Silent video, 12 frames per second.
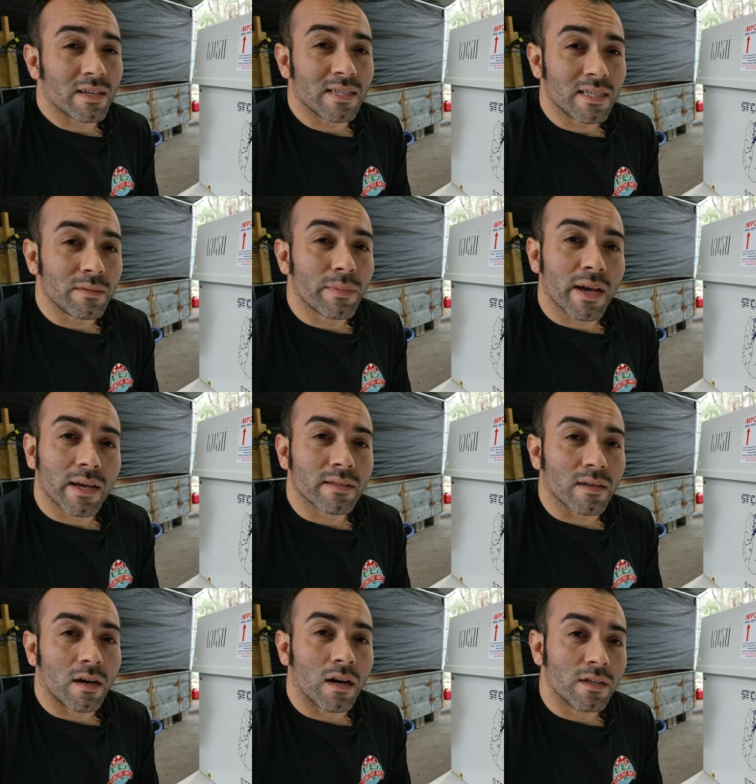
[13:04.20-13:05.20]
on eBay,
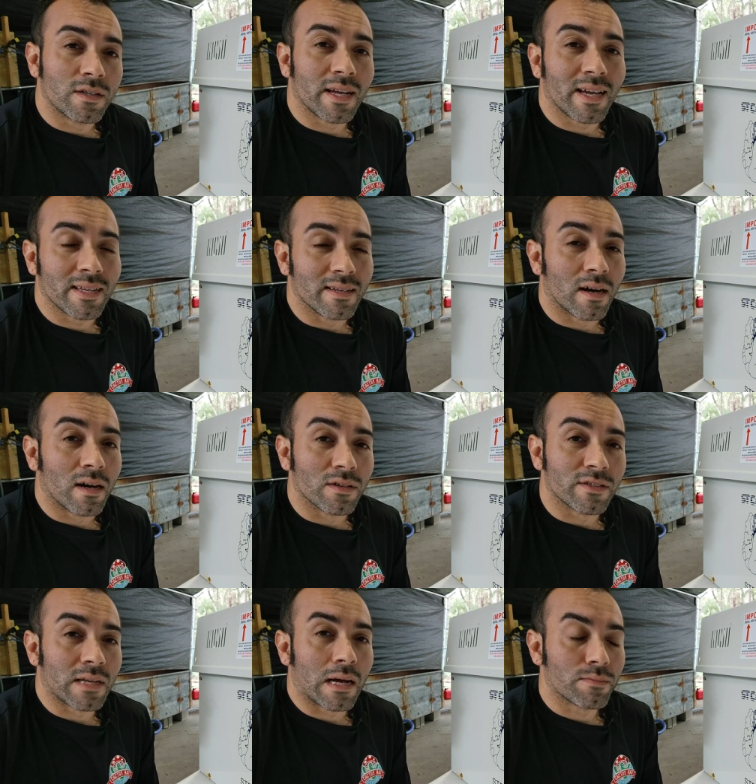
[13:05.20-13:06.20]
it's
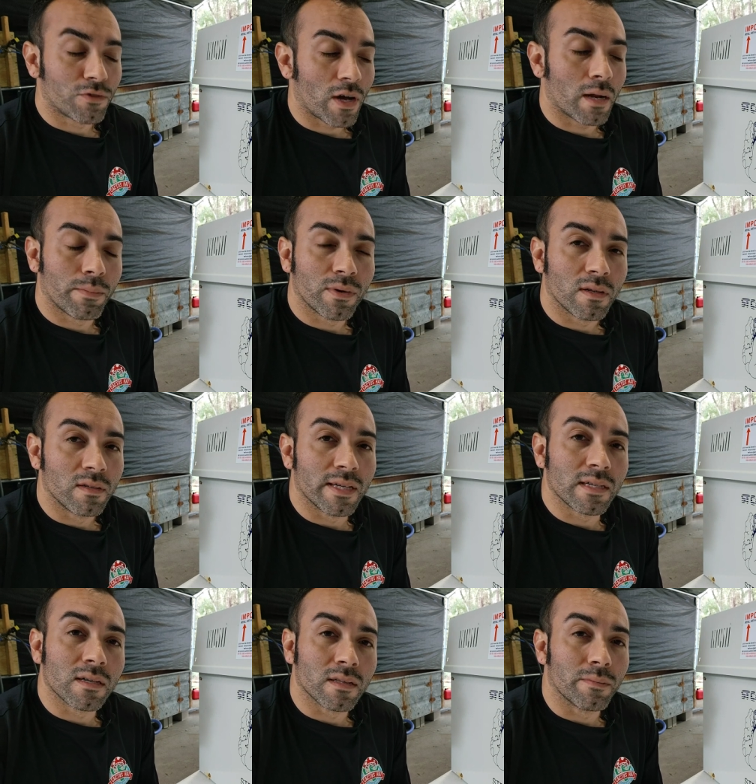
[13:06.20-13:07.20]
$180, and I'll try to put a
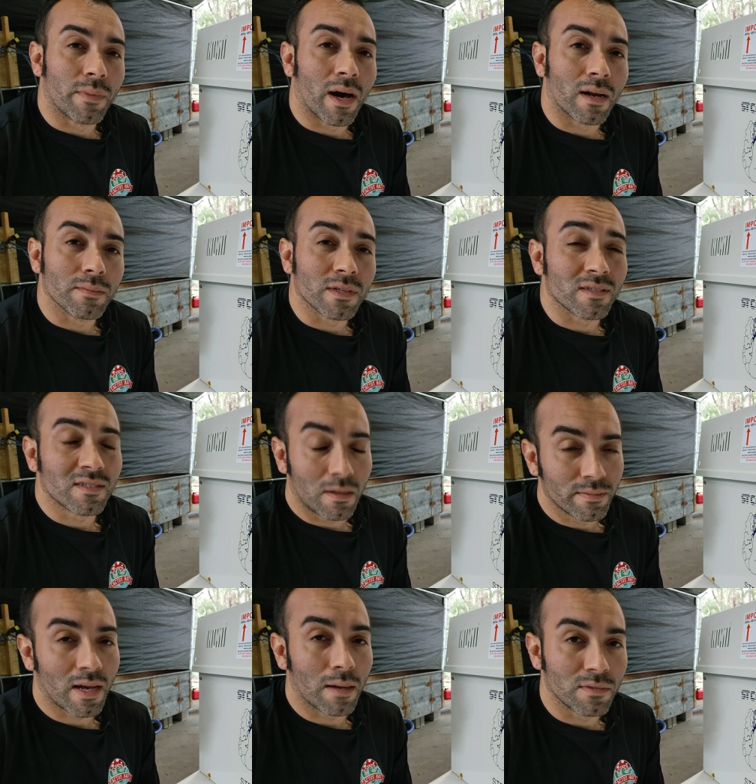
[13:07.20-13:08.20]
link on the bottom because
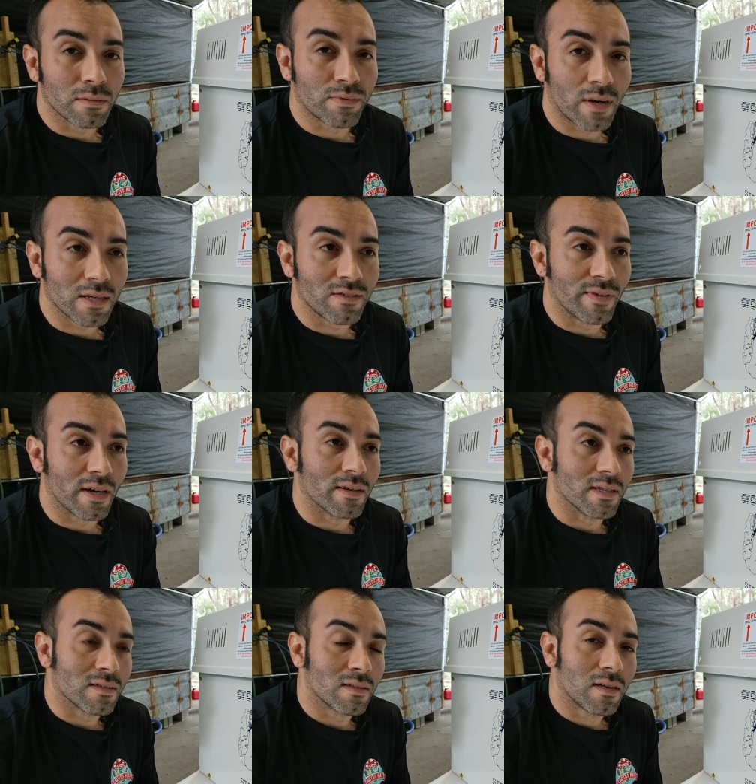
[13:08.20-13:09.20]
sometimes the price
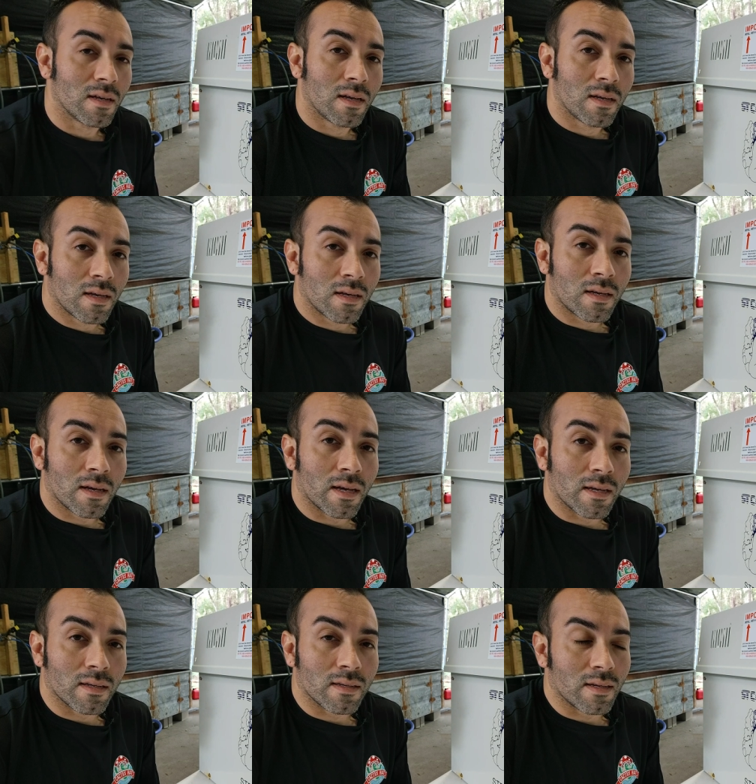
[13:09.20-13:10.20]
varies
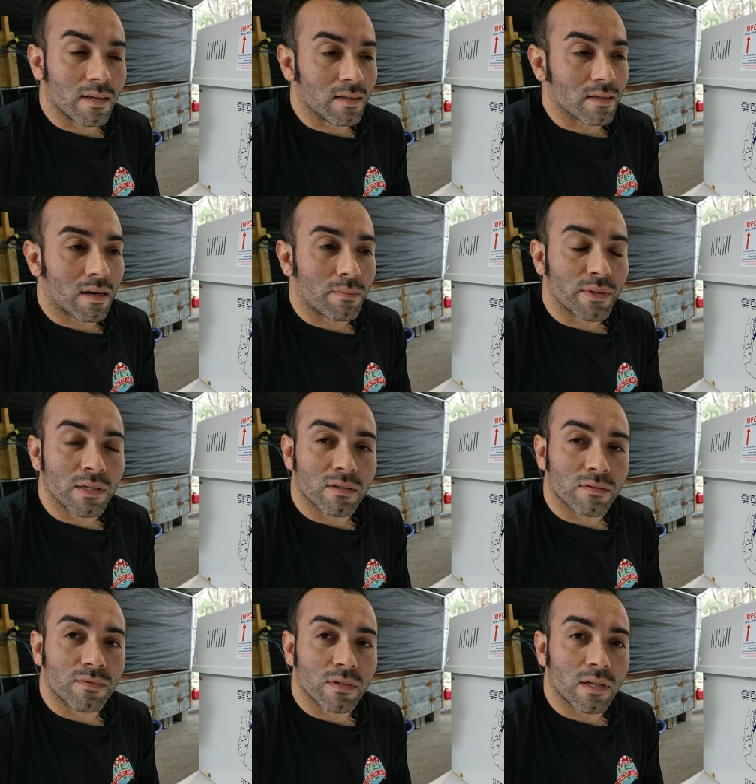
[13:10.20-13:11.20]
and, and the companies
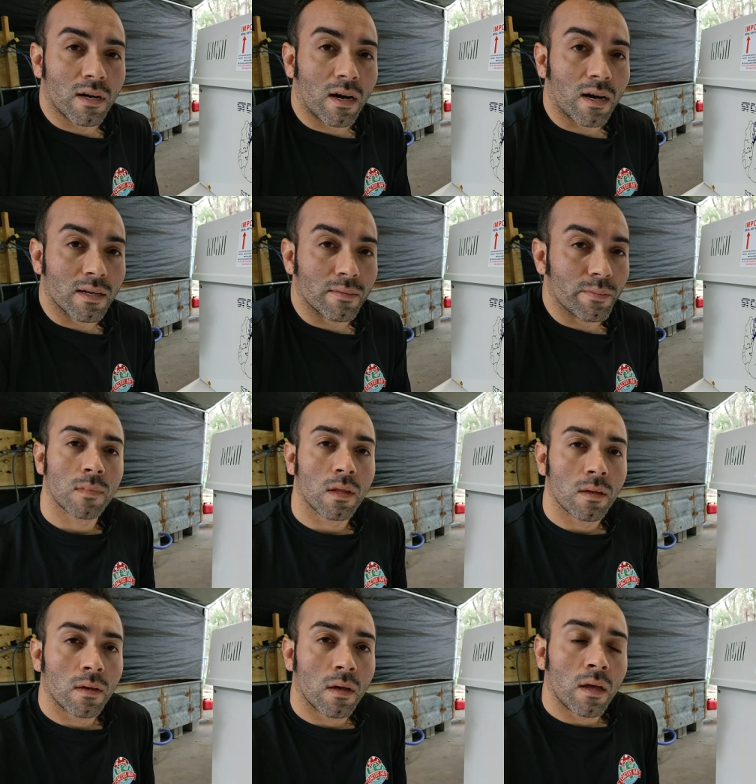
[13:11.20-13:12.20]
are really odd.
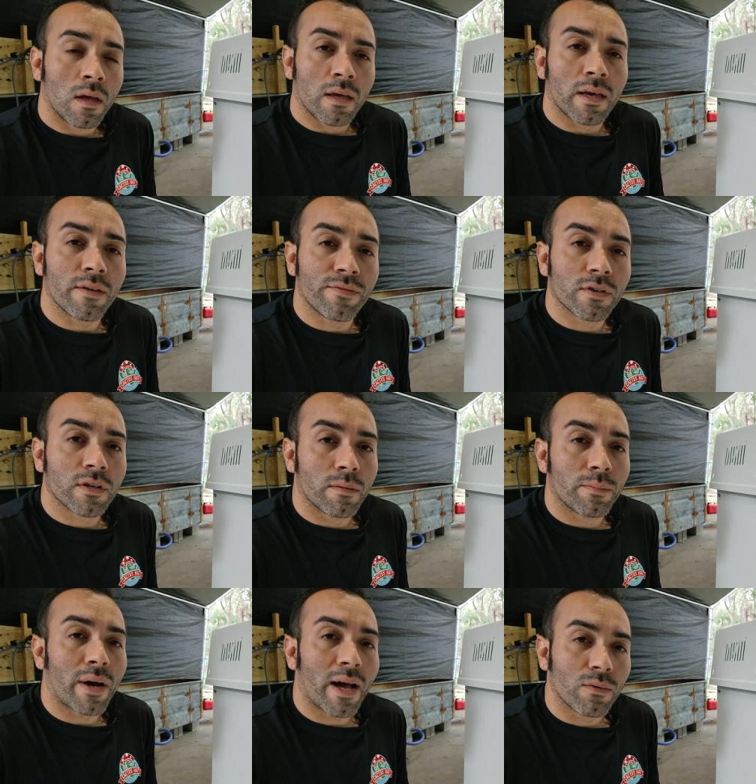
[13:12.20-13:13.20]
If you're going to
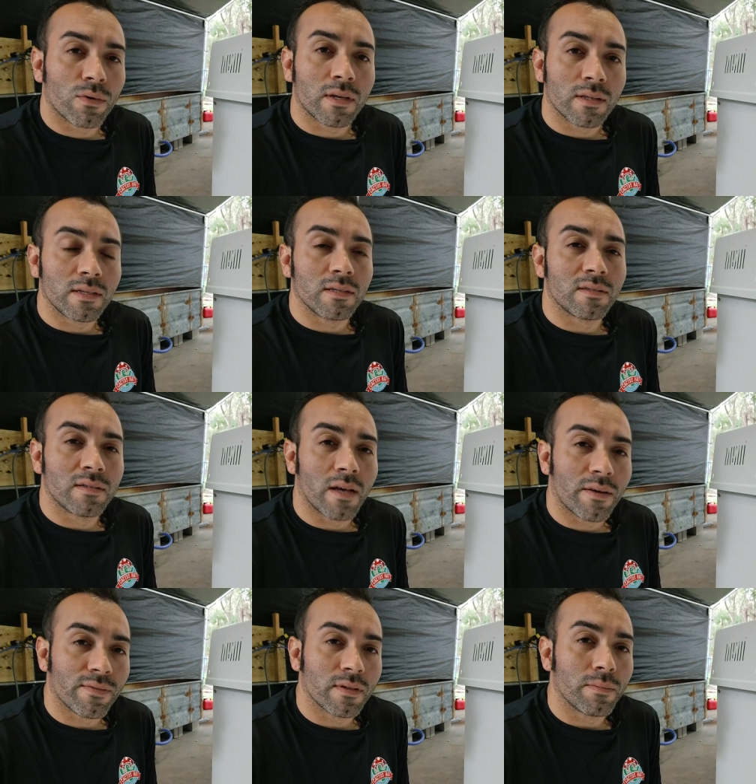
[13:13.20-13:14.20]
buy one of these,
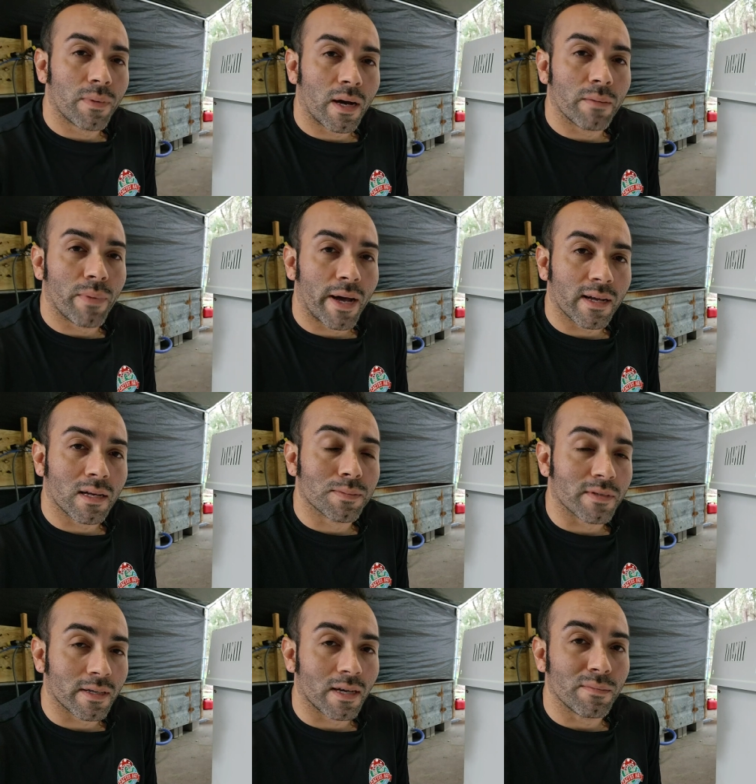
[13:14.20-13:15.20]
definitely buy
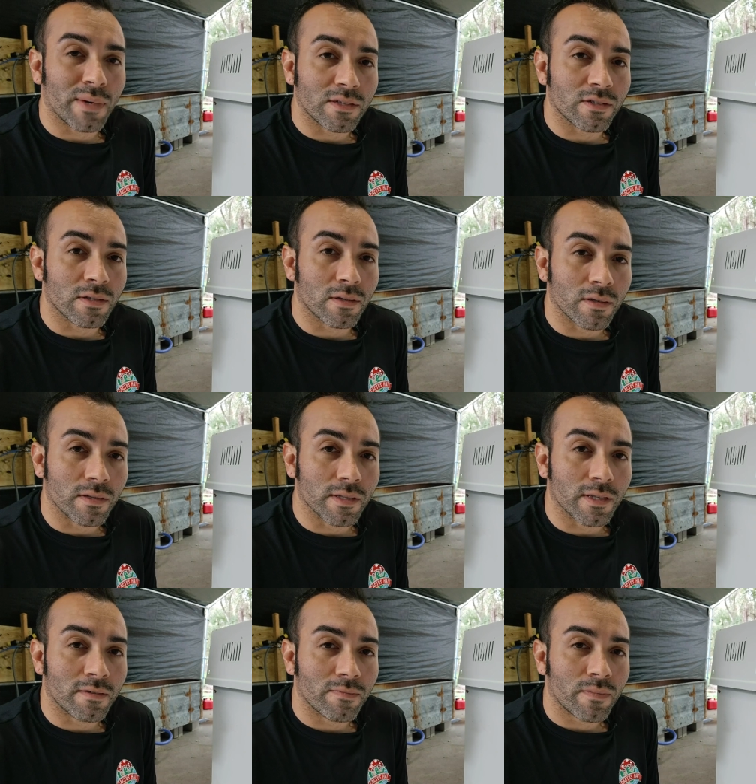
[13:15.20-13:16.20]
backups like I mentioned
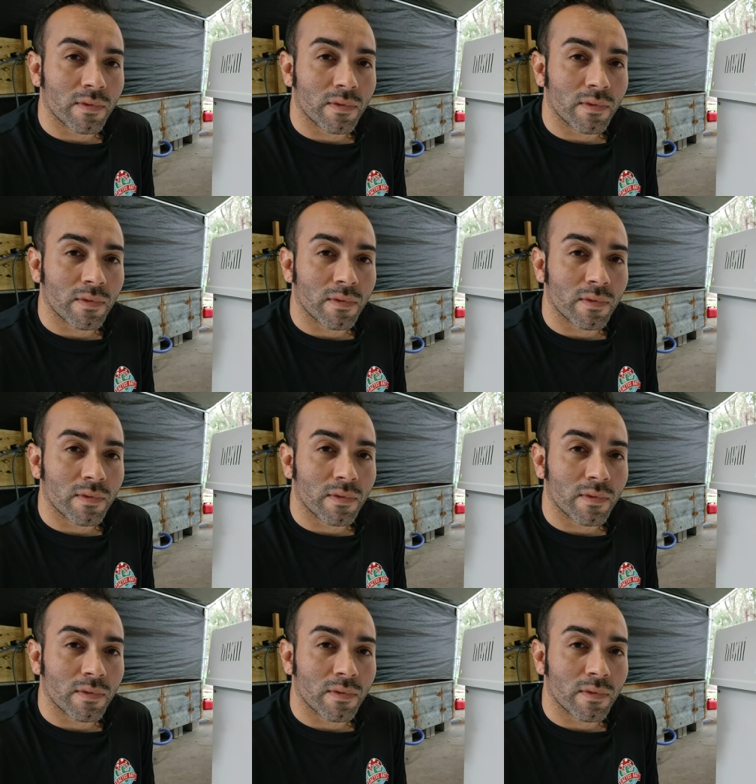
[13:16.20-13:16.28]
earlier.